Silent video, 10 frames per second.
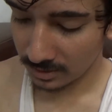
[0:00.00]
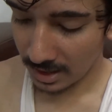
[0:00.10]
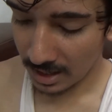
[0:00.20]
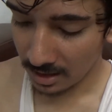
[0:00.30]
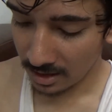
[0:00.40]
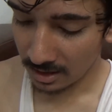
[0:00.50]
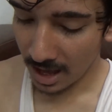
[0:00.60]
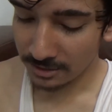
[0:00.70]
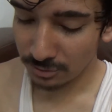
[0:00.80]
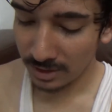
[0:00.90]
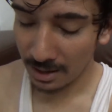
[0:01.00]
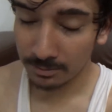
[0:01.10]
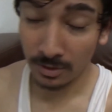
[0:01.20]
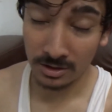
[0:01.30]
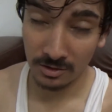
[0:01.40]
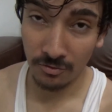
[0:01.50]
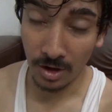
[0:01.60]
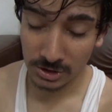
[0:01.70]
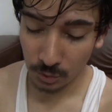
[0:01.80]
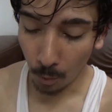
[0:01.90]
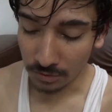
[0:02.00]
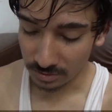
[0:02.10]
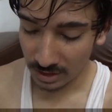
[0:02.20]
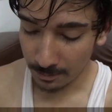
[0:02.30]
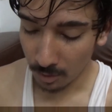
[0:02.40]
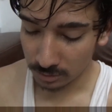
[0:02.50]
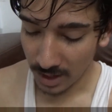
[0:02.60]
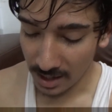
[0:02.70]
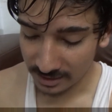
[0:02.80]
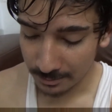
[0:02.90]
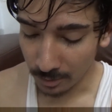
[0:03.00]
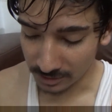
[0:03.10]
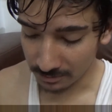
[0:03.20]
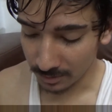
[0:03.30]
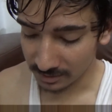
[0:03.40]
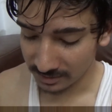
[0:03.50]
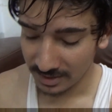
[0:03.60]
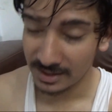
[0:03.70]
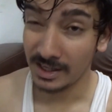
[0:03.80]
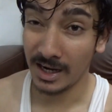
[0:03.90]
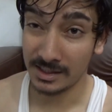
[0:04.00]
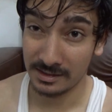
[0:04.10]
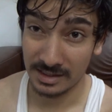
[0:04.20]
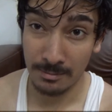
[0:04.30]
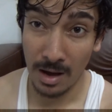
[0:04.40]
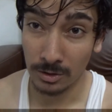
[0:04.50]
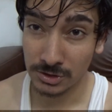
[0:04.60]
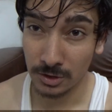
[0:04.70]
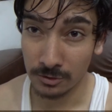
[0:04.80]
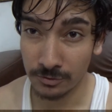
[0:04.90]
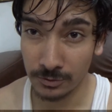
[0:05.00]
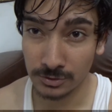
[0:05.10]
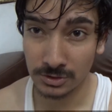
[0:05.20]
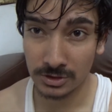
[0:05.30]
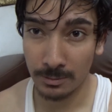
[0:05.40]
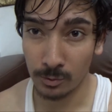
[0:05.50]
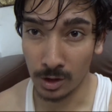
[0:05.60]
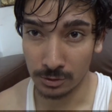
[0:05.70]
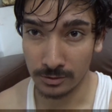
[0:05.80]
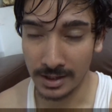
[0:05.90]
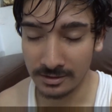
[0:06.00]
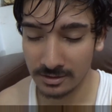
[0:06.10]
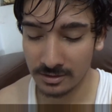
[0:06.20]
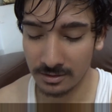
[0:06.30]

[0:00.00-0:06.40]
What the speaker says: I should have done the first question about R.K. Morton, but at that time I was confused about what to write.